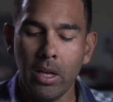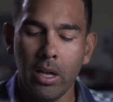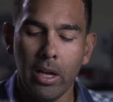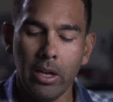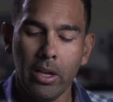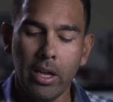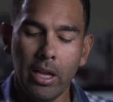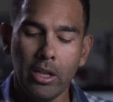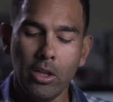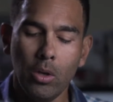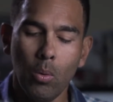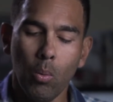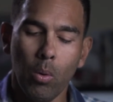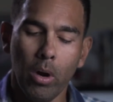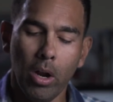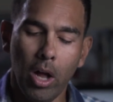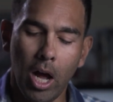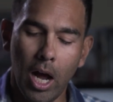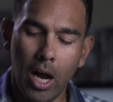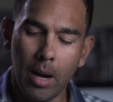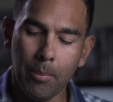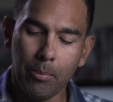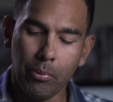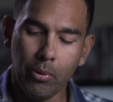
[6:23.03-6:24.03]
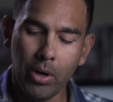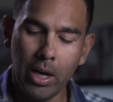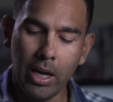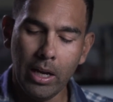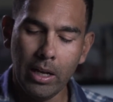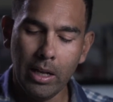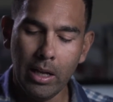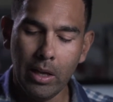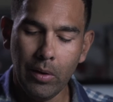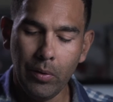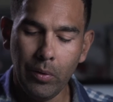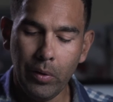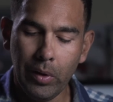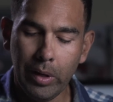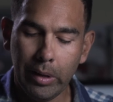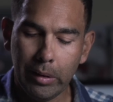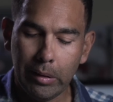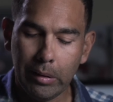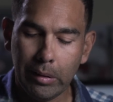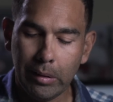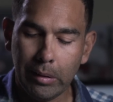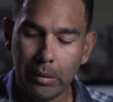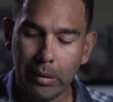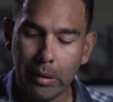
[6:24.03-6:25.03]
Again, you want to operate in
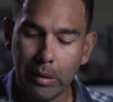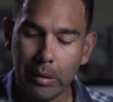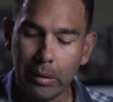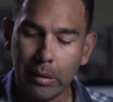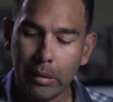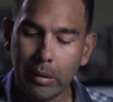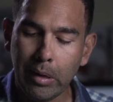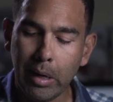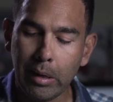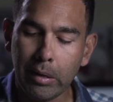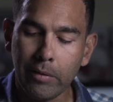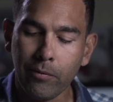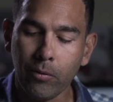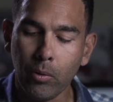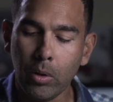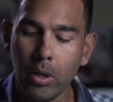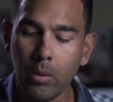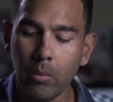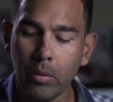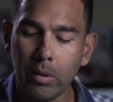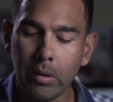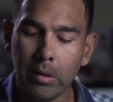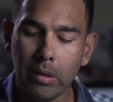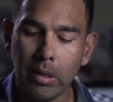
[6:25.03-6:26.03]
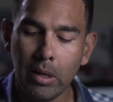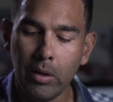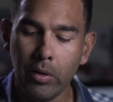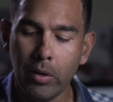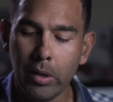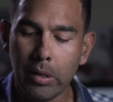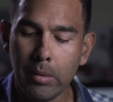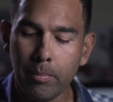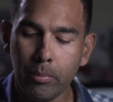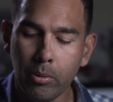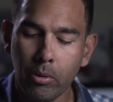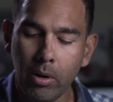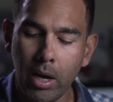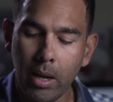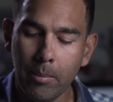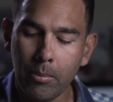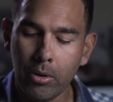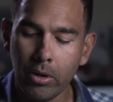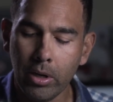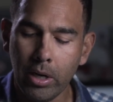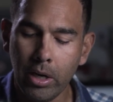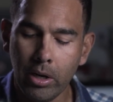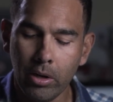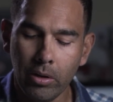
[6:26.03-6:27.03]
this success frequency, this
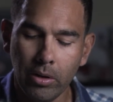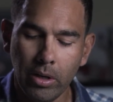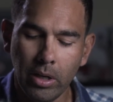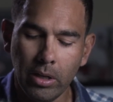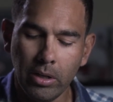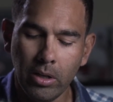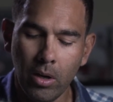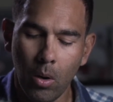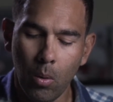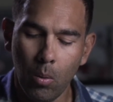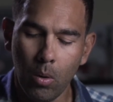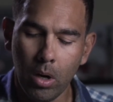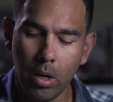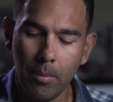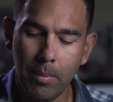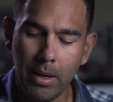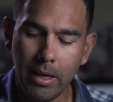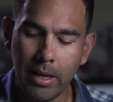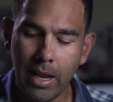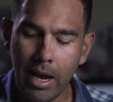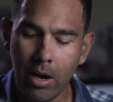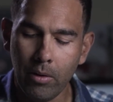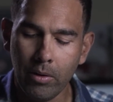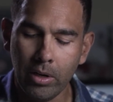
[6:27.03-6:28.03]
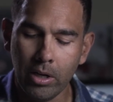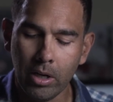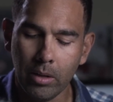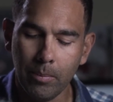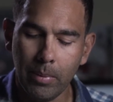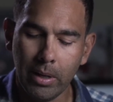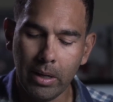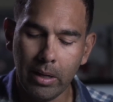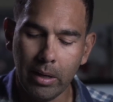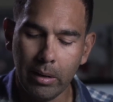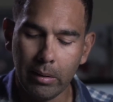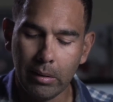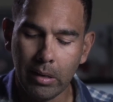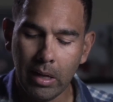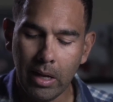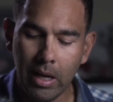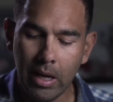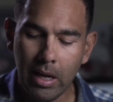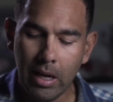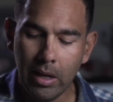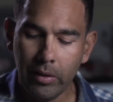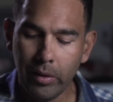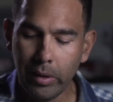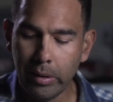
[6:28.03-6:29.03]
parameter here. You don't want to be down here because
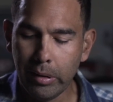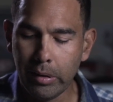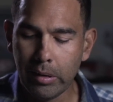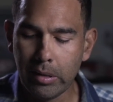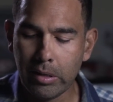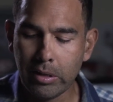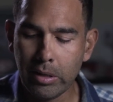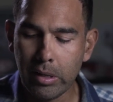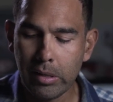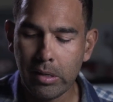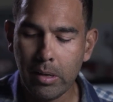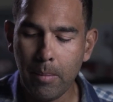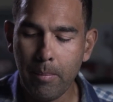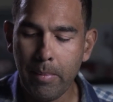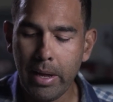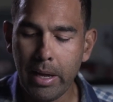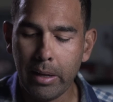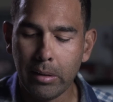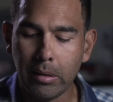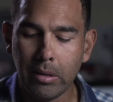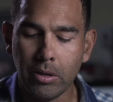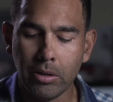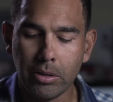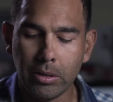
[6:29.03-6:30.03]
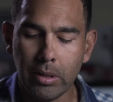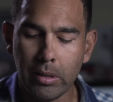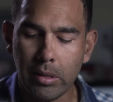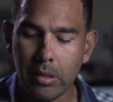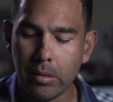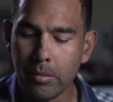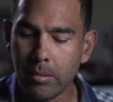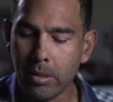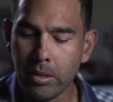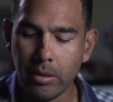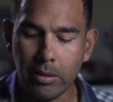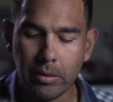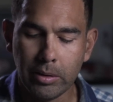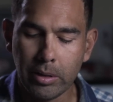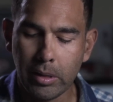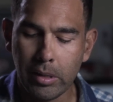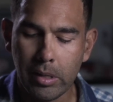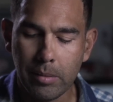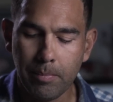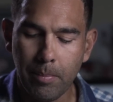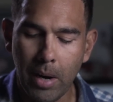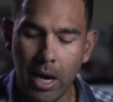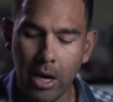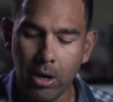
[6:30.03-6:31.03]
this is just a mess. You're just you're
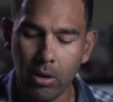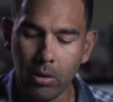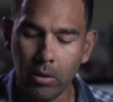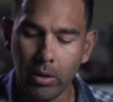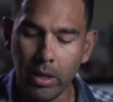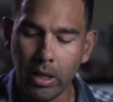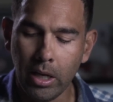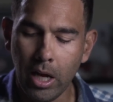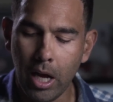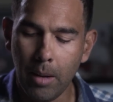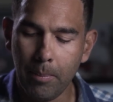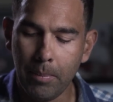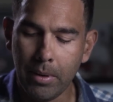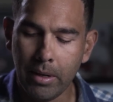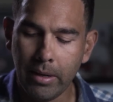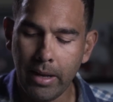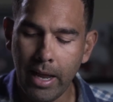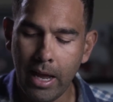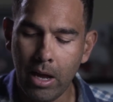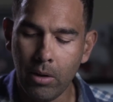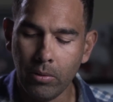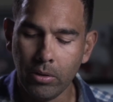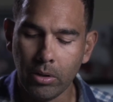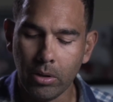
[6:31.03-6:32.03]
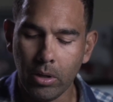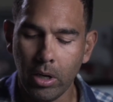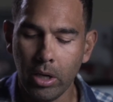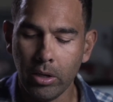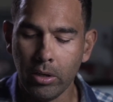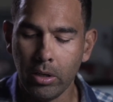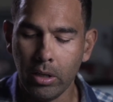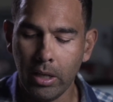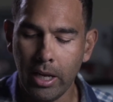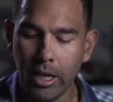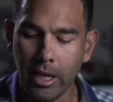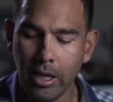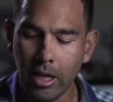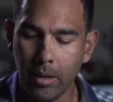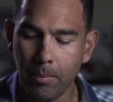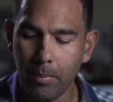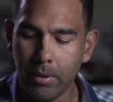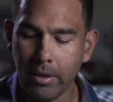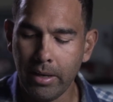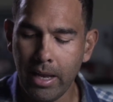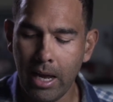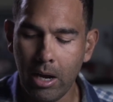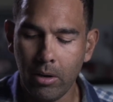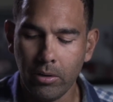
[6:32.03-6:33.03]
just spiraling up and down. You're undulating up
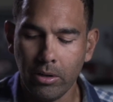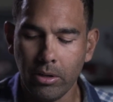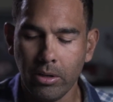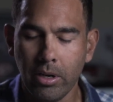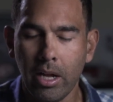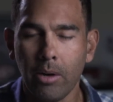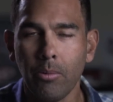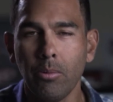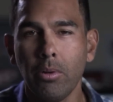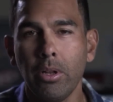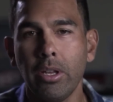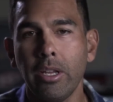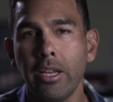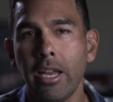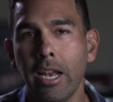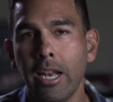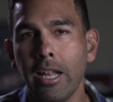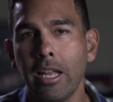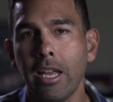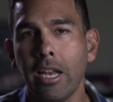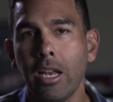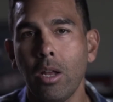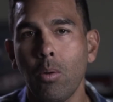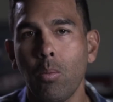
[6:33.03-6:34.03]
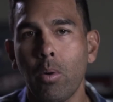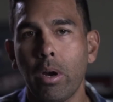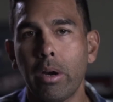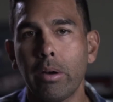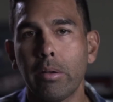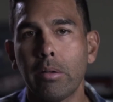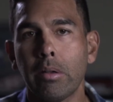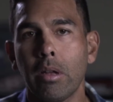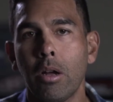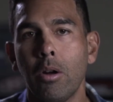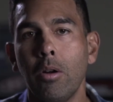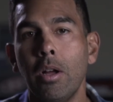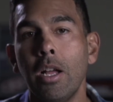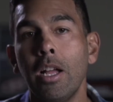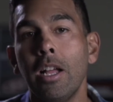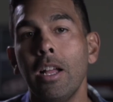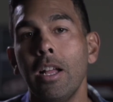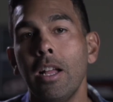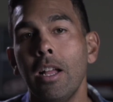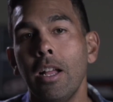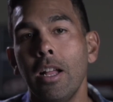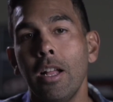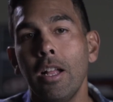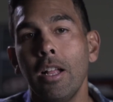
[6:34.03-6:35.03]
and down. You're not really getting anywhere. So
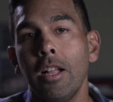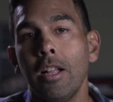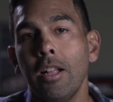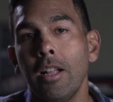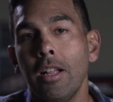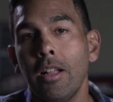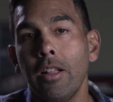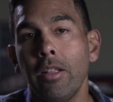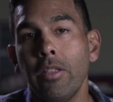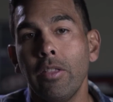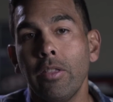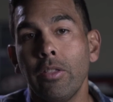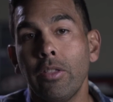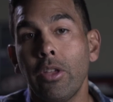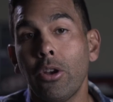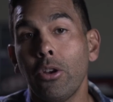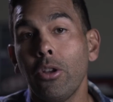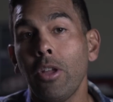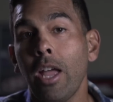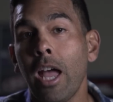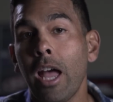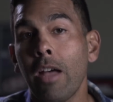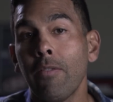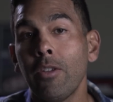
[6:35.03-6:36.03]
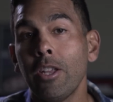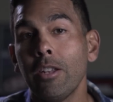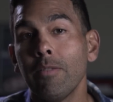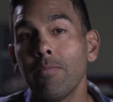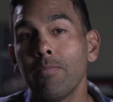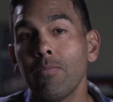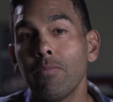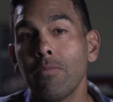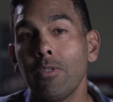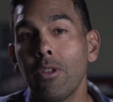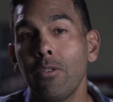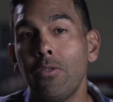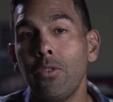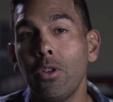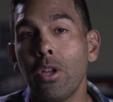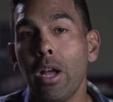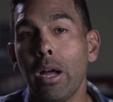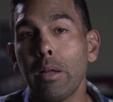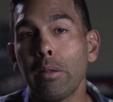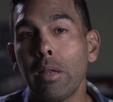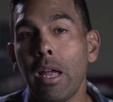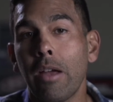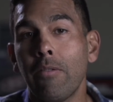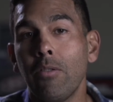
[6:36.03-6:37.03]
there you have it. If you
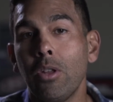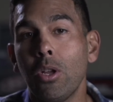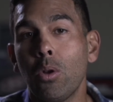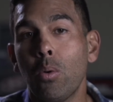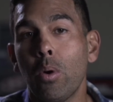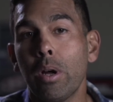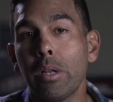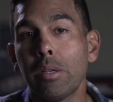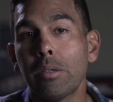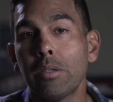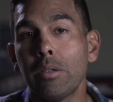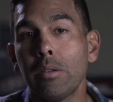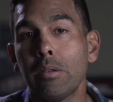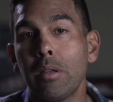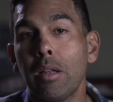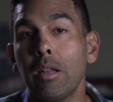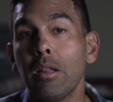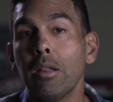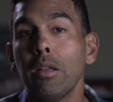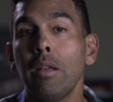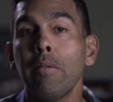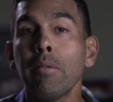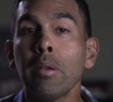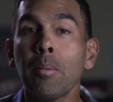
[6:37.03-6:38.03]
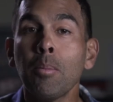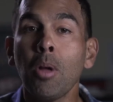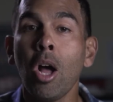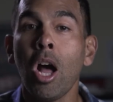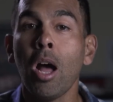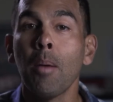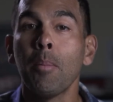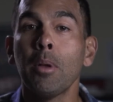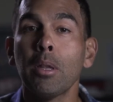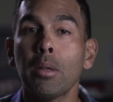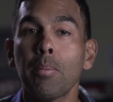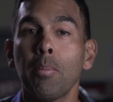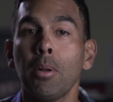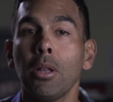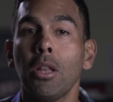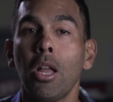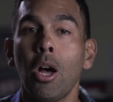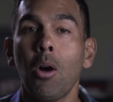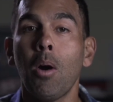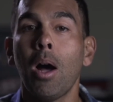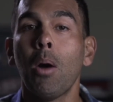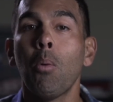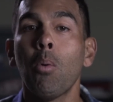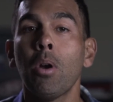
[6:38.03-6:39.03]
guys have any questions, leave some comments
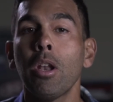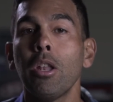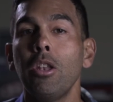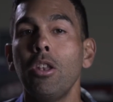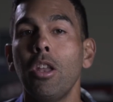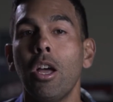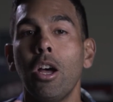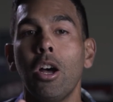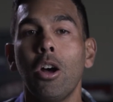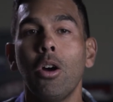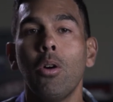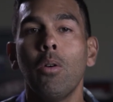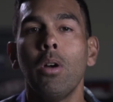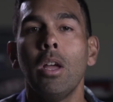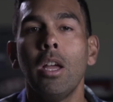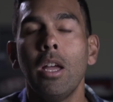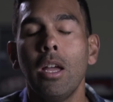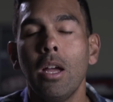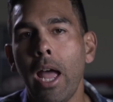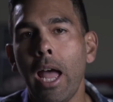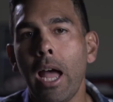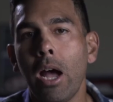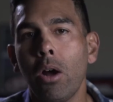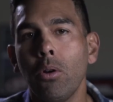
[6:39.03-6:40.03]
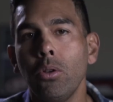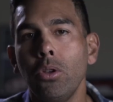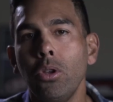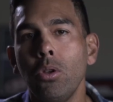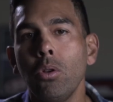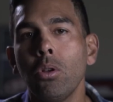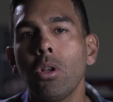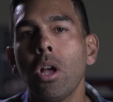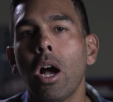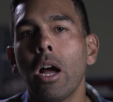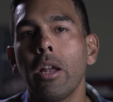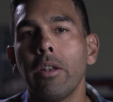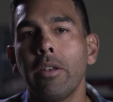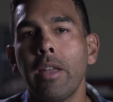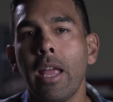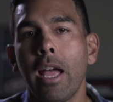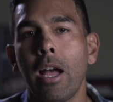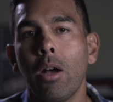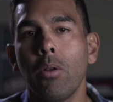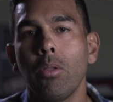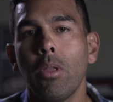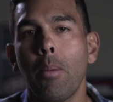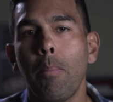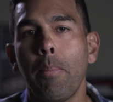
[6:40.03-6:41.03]
below. I want to know how you got
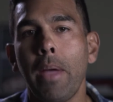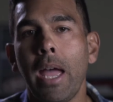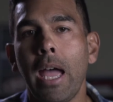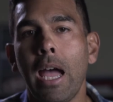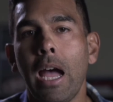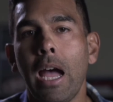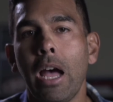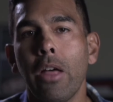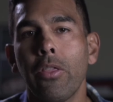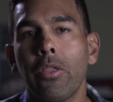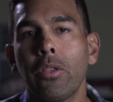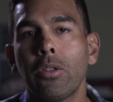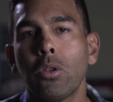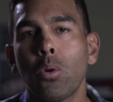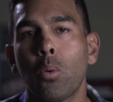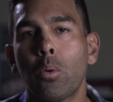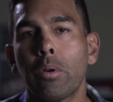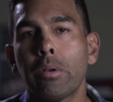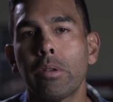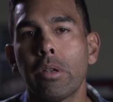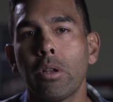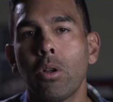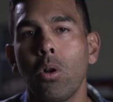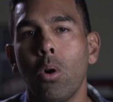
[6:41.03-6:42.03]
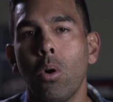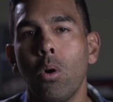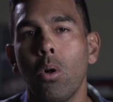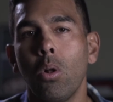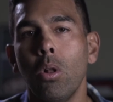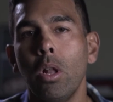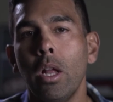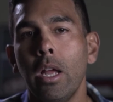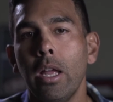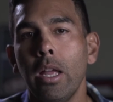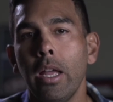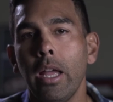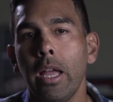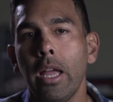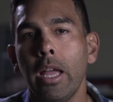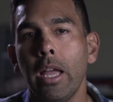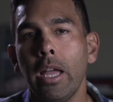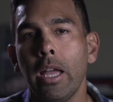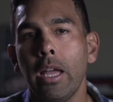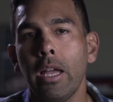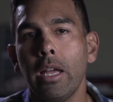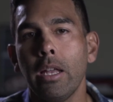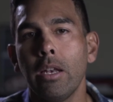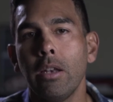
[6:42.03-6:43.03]
down the path towards a goal
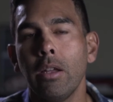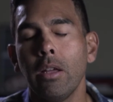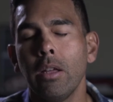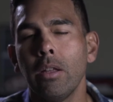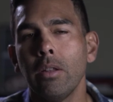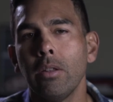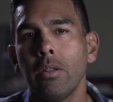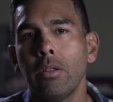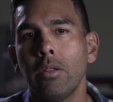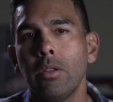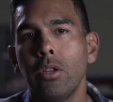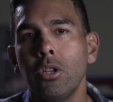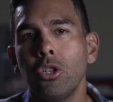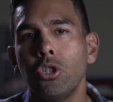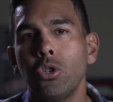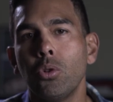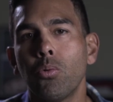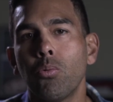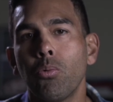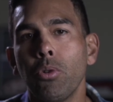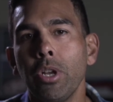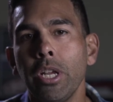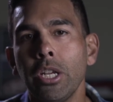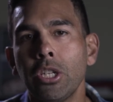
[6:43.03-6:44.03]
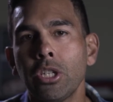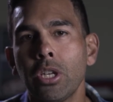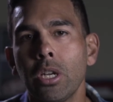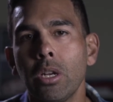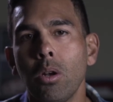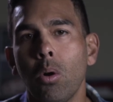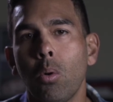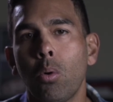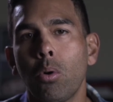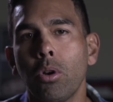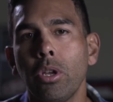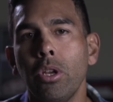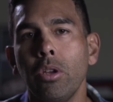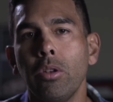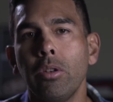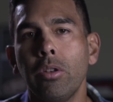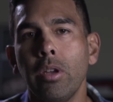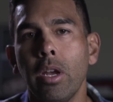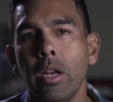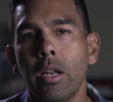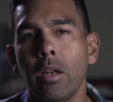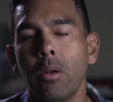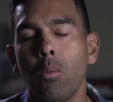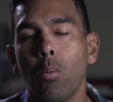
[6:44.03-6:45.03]
and did you reach it or you
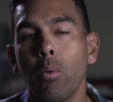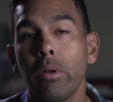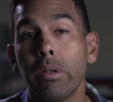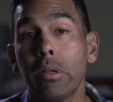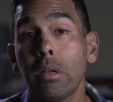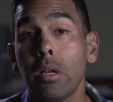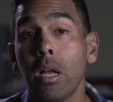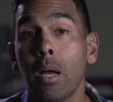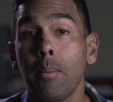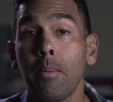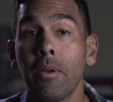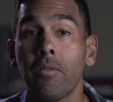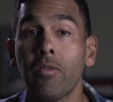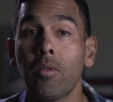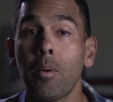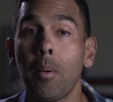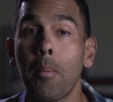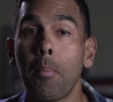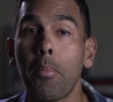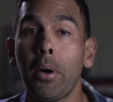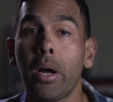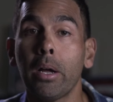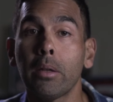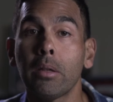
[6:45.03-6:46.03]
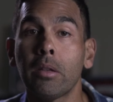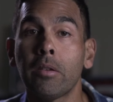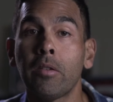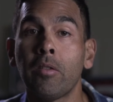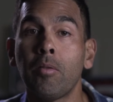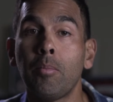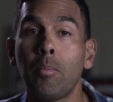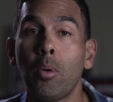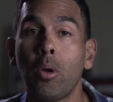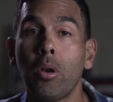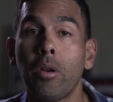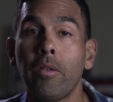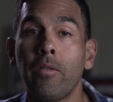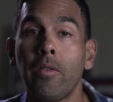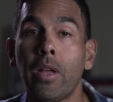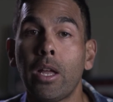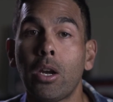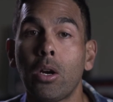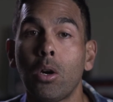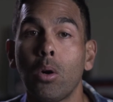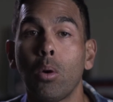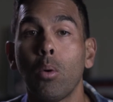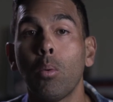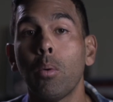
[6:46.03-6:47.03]
didn't? Was it coming from a positive
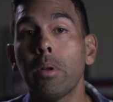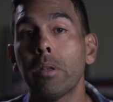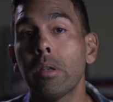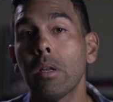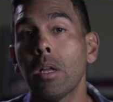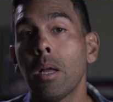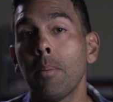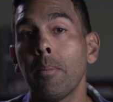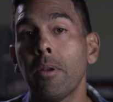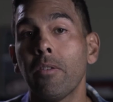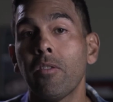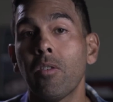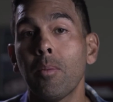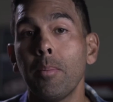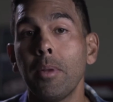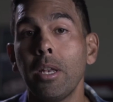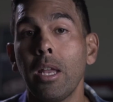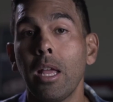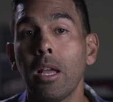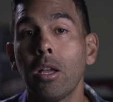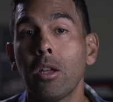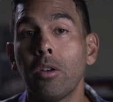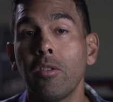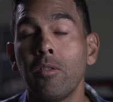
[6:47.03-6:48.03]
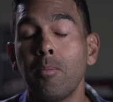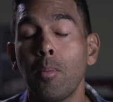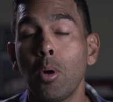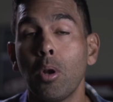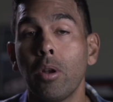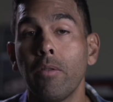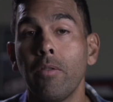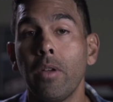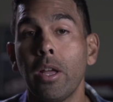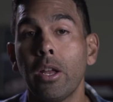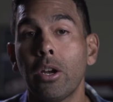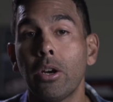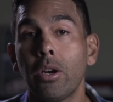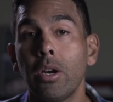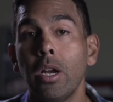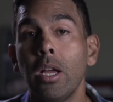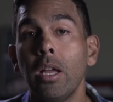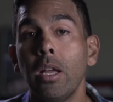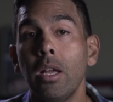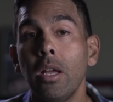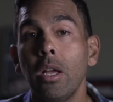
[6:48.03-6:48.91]
motivator or was it coming from a negative motivator?